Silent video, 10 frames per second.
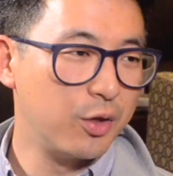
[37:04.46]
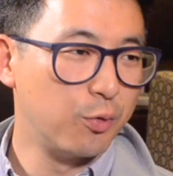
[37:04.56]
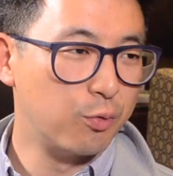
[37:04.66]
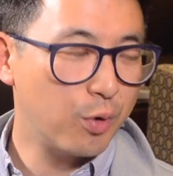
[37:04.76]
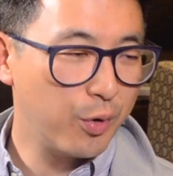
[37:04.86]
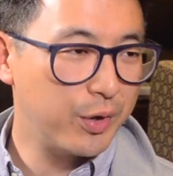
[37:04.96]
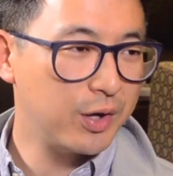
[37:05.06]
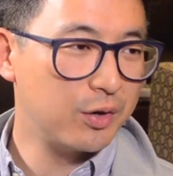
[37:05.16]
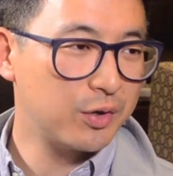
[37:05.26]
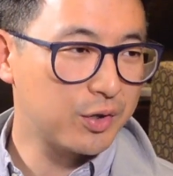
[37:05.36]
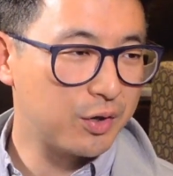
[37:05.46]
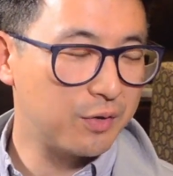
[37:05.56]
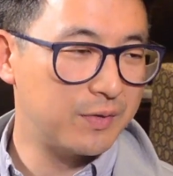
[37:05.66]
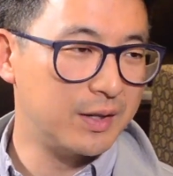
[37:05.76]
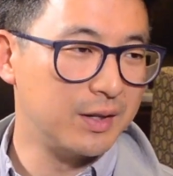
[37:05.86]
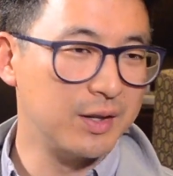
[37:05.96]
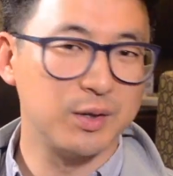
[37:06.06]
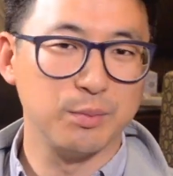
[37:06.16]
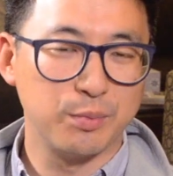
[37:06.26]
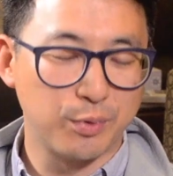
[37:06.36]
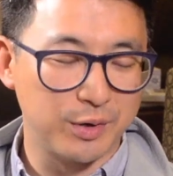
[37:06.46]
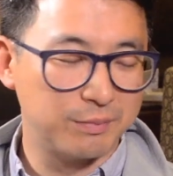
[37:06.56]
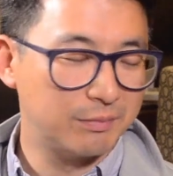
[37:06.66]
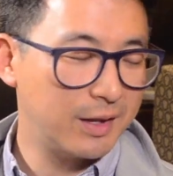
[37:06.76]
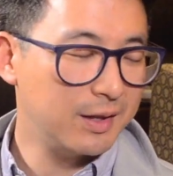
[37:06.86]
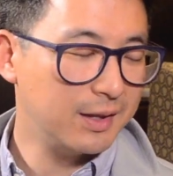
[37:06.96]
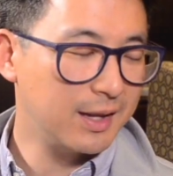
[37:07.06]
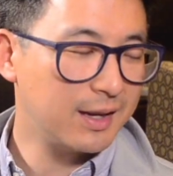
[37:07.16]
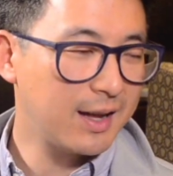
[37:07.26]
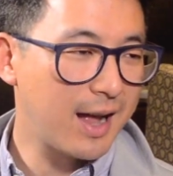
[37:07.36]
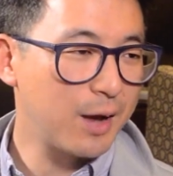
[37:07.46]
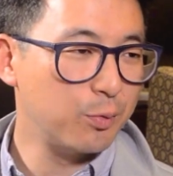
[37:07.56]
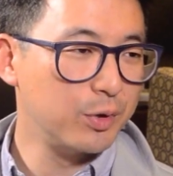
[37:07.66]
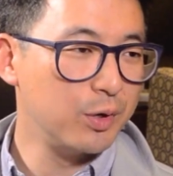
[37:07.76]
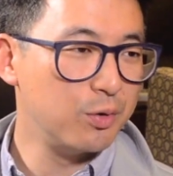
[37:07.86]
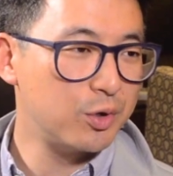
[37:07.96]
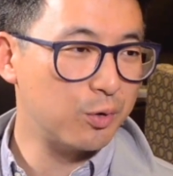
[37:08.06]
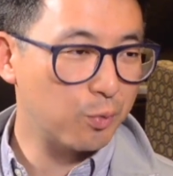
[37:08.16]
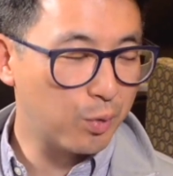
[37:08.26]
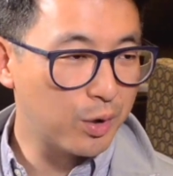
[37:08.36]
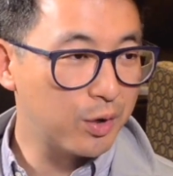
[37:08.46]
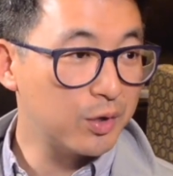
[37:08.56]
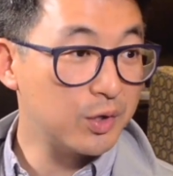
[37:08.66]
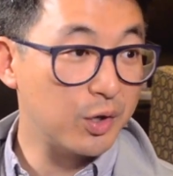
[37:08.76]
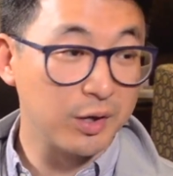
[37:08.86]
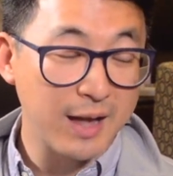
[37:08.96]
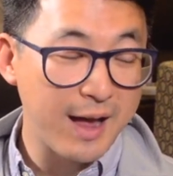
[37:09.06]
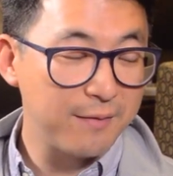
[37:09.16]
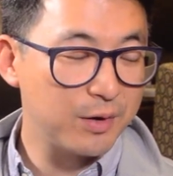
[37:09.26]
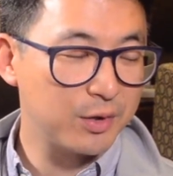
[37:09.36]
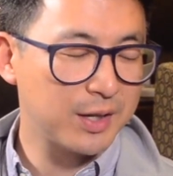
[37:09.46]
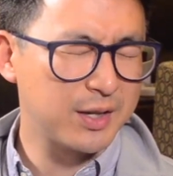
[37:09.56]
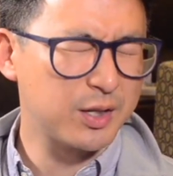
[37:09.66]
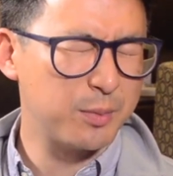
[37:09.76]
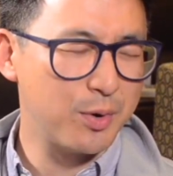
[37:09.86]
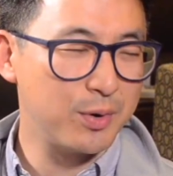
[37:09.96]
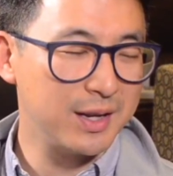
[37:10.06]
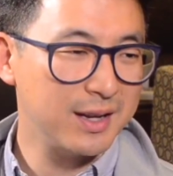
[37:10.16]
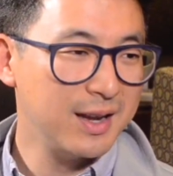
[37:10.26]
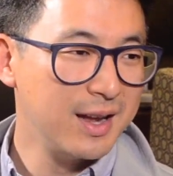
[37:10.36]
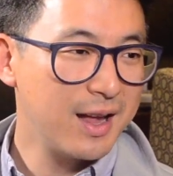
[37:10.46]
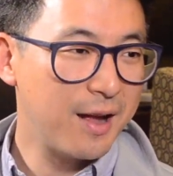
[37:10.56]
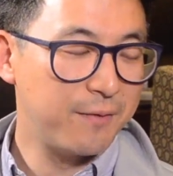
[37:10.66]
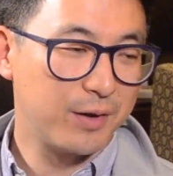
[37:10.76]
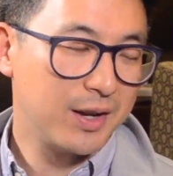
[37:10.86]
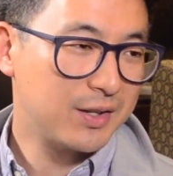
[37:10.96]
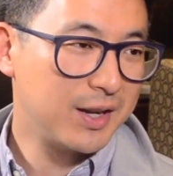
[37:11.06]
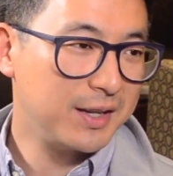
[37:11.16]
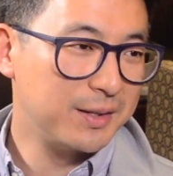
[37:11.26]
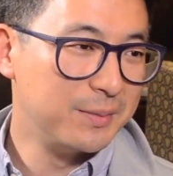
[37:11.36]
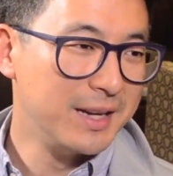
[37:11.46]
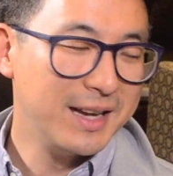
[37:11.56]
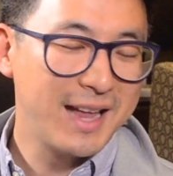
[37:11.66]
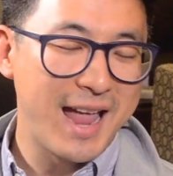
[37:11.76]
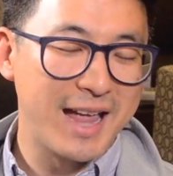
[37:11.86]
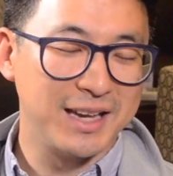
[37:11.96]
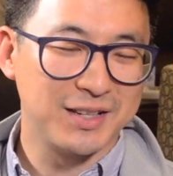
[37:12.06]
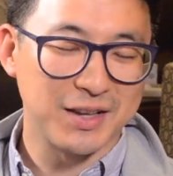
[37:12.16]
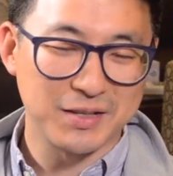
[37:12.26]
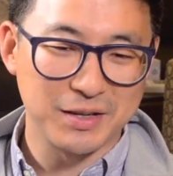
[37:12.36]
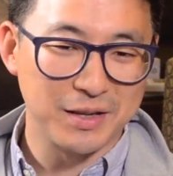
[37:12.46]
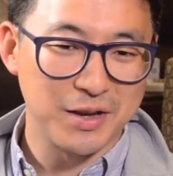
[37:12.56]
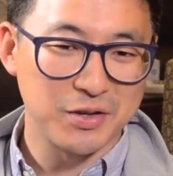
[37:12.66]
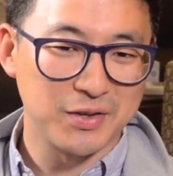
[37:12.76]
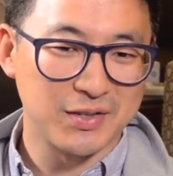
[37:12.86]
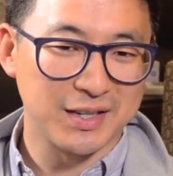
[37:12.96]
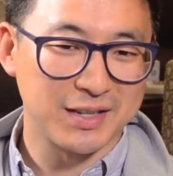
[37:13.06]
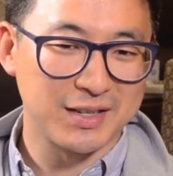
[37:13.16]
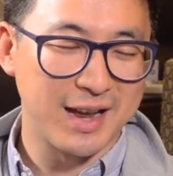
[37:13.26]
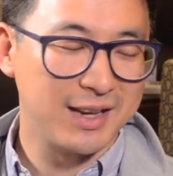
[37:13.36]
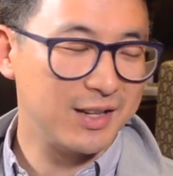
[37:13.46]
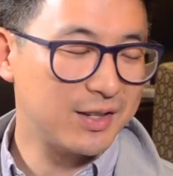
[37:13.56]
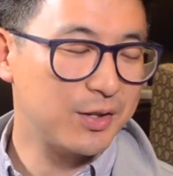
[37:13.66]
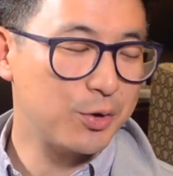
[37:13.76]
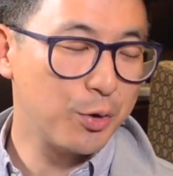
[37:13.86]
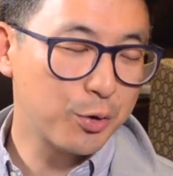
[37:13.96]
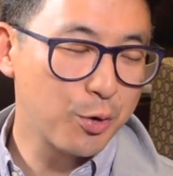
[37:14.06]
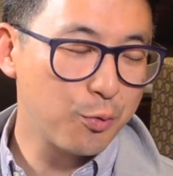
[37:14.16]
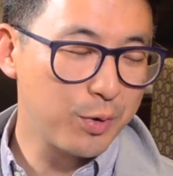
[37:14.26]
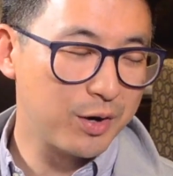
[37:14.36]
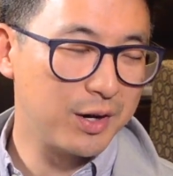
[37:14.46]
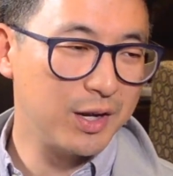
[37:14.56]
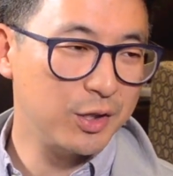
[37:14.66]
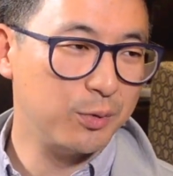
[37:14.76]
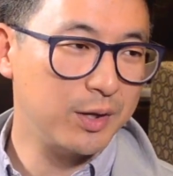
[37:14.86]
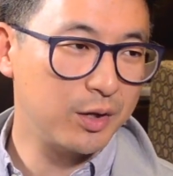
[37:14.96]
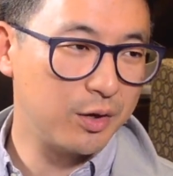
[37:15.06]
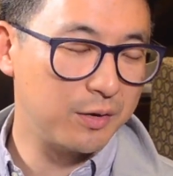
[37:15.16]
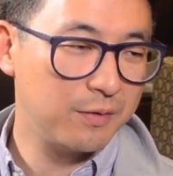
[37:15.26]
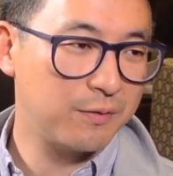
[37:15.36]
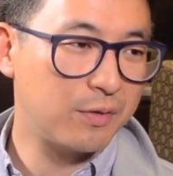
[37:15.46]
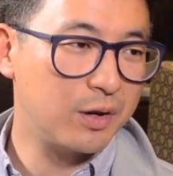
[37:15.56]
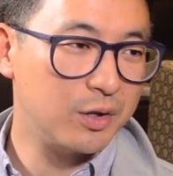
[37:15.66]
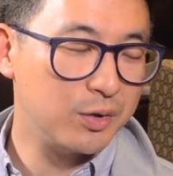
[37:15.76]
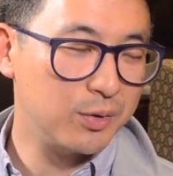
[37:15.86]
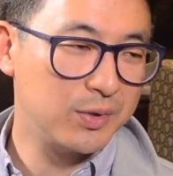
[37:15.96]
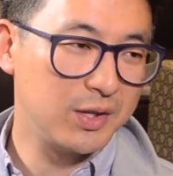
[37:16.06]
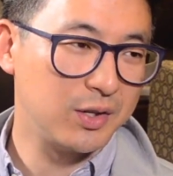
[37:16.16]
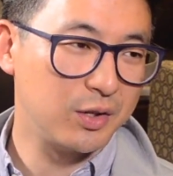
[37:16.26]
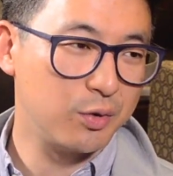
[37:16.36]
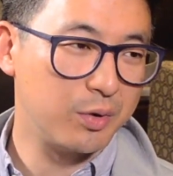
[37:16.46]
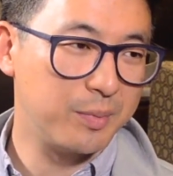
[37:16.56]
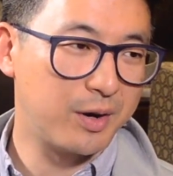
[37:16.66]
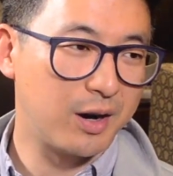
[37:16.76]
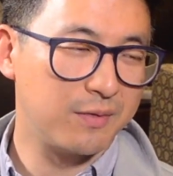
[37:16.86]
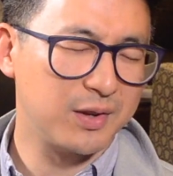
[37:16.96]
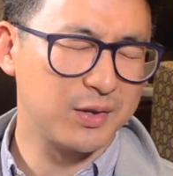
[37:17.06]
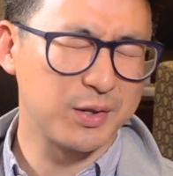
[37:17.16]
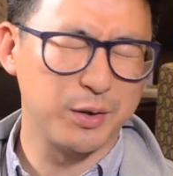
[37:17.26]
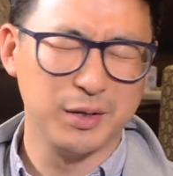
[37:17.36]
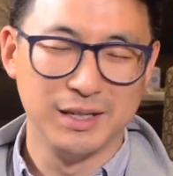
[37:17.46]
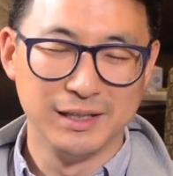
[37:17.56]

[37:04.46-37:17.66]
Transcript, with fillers: the role that you're serving is important, and that God will use your words, your life, your testimony for His kingdom. And He says in Galatians 6:9, He says, don't grow weary in doing good, for in due season you'll reap a harvest. So